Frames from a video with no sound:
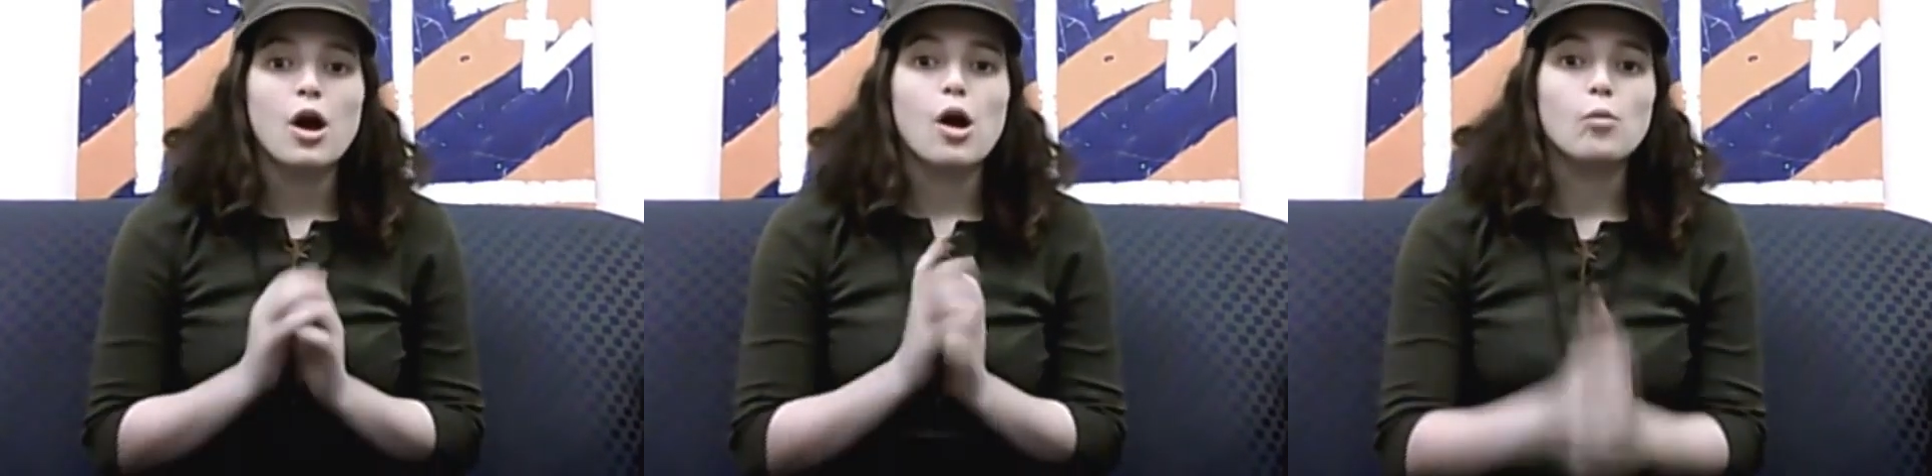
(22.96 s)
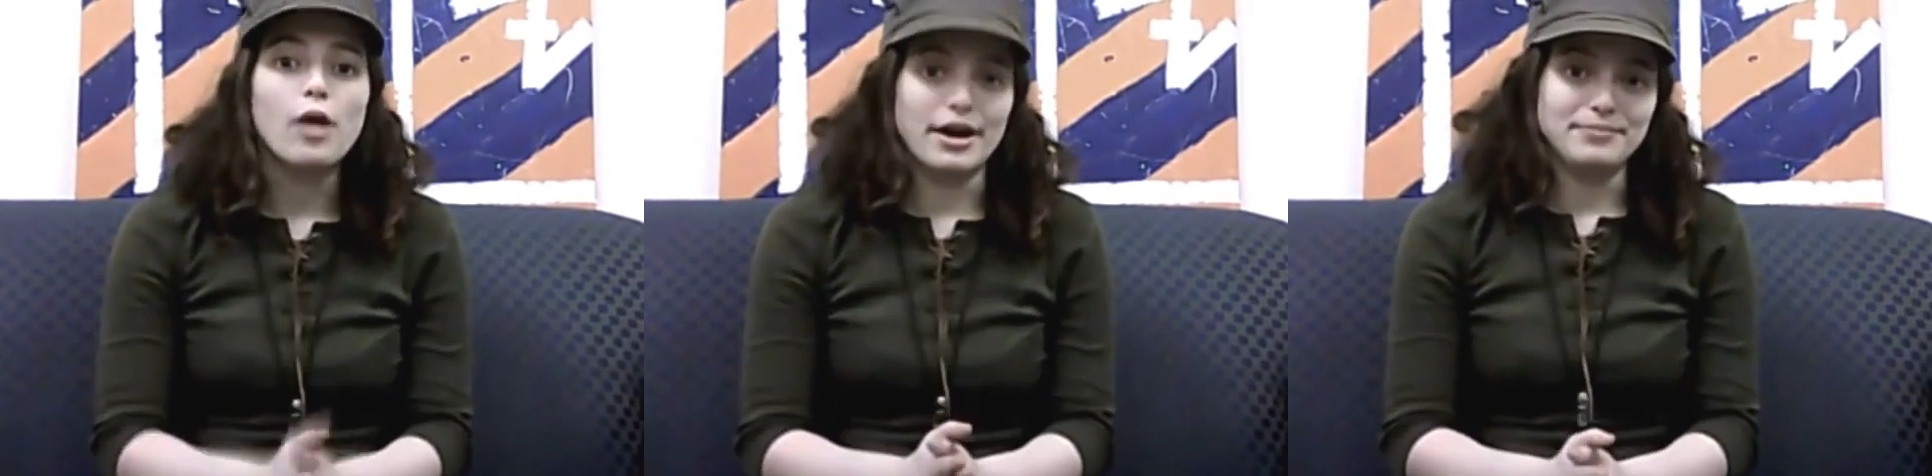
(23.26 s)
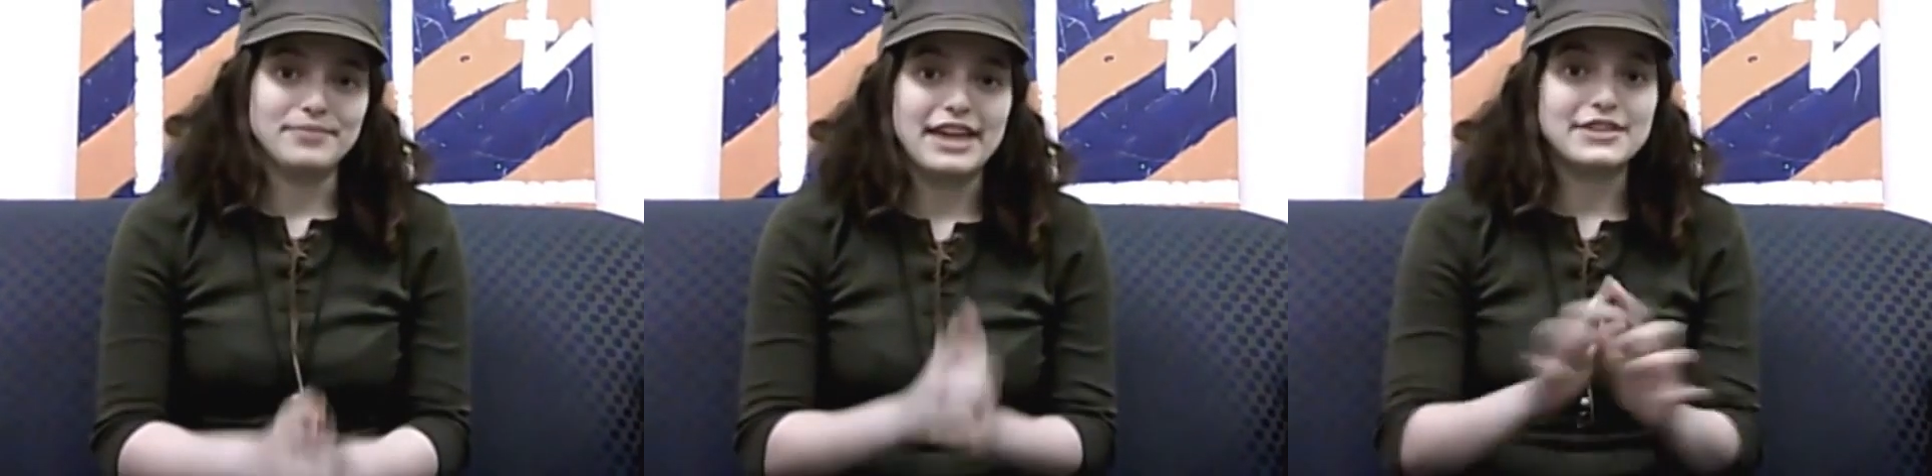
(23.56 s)

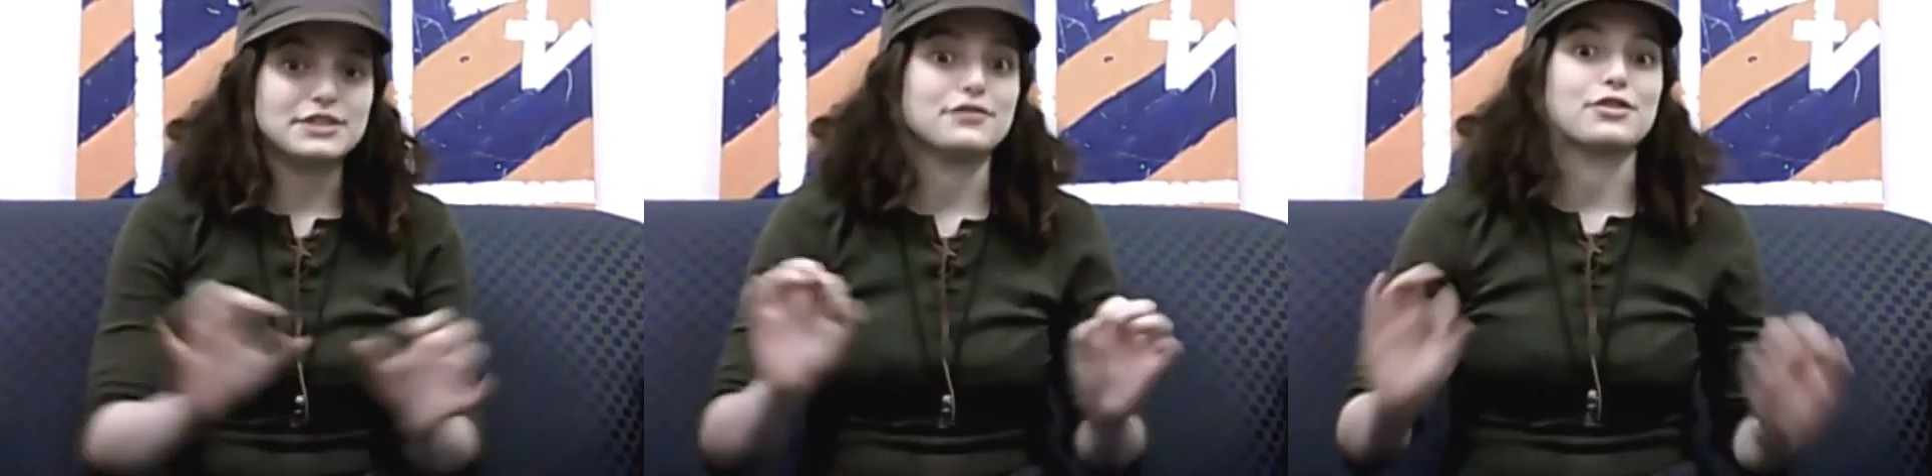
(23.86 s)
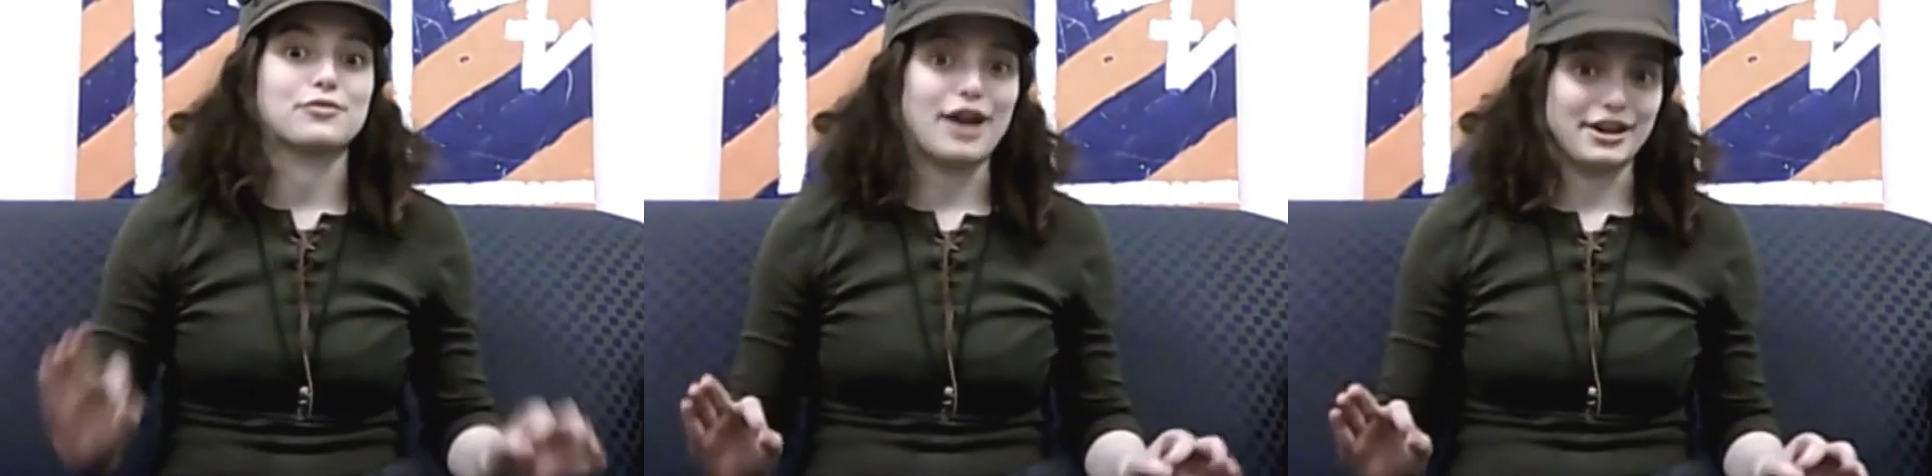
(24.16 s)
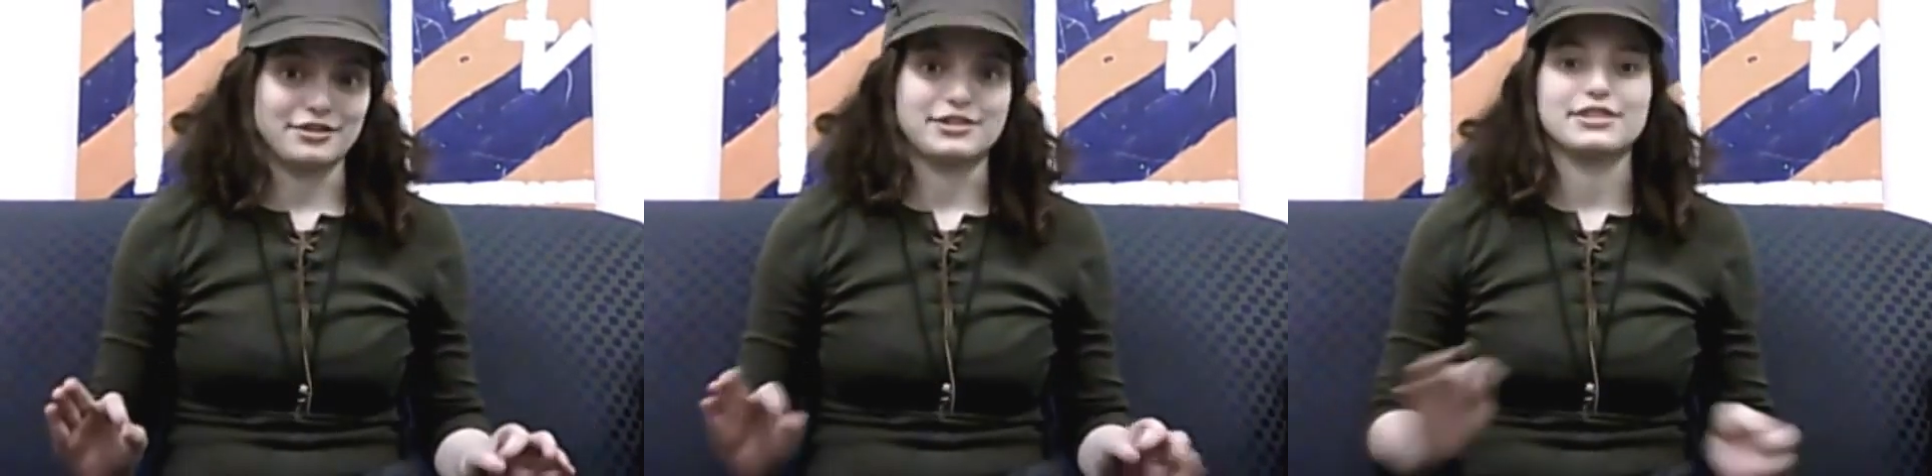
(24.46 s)
One, and this is for the writers,